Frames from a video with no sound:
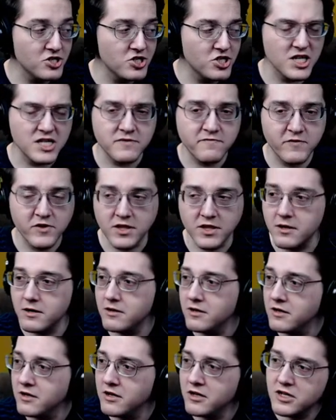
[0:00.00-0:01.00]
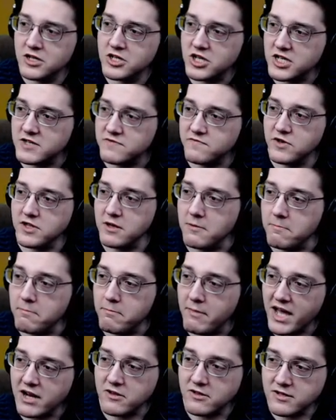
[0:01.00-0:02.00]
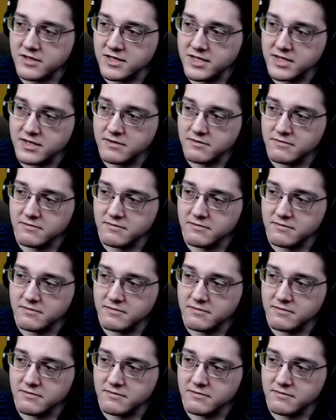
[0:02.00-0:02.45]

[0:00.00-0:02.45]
just for the just for the metals